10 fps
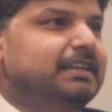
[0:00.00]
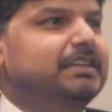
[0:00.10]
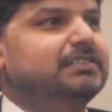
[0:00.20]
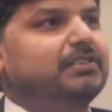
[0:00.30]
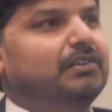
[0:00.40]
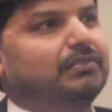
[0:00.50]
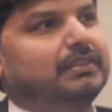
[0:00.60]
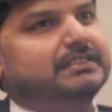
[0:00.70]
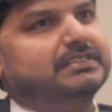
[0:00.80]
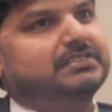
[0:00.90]
It is not
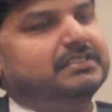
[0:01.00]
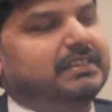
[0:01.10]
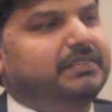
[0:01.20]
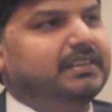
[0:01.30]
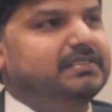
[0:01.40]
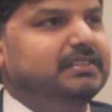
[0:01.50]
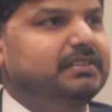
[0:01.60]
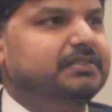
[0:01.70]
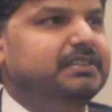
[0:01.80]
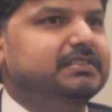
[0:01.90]
only just giving a
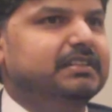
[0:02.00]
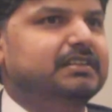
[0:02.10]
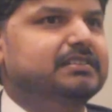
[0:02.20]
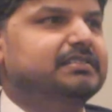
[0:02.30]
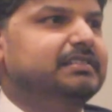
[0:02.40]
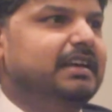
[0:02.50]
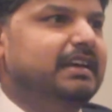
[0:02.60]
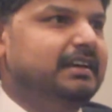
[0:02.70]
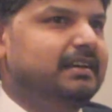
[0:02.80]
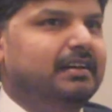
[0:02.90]
service and
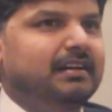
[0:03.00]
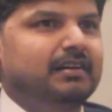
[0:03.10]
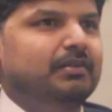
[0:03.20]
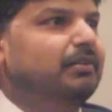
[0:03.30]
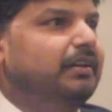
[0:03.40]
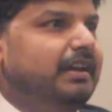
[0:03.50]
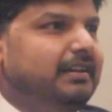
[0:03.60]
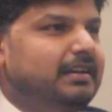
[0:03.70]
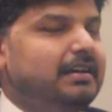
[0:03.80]
say okay.